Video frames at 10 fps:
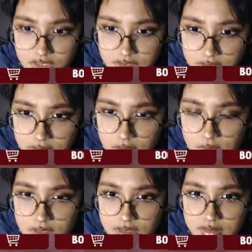am I just
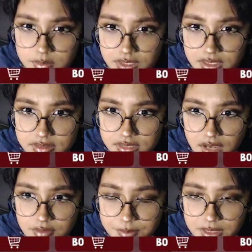alone in this place?
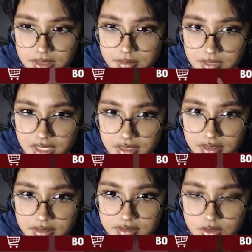I've become
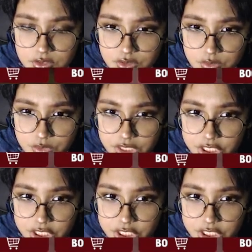like the social